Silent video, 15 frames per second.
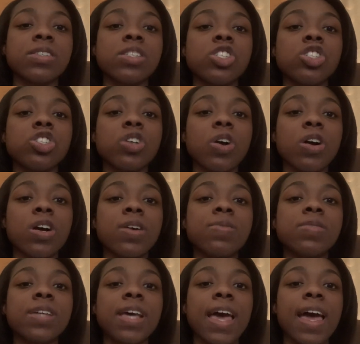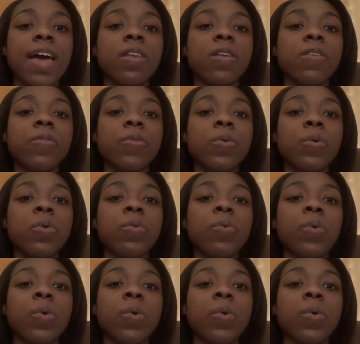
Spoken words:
deserve to have their full